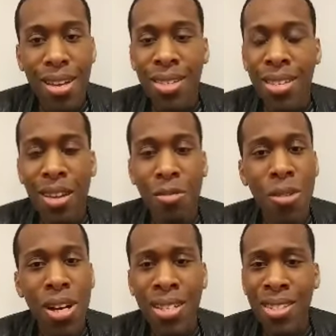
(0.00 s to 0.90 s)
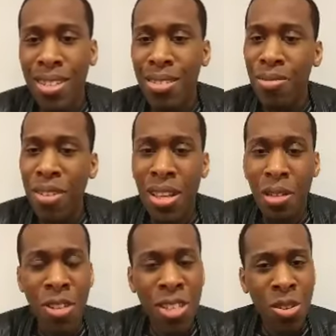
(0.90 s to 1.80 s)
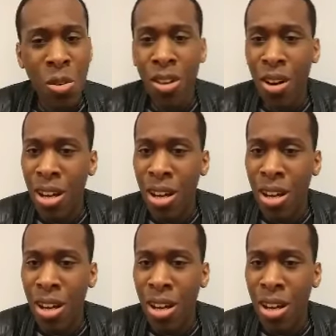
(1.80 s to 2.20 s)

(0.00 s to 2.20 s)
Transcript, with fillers: it's like what is this feeling what's going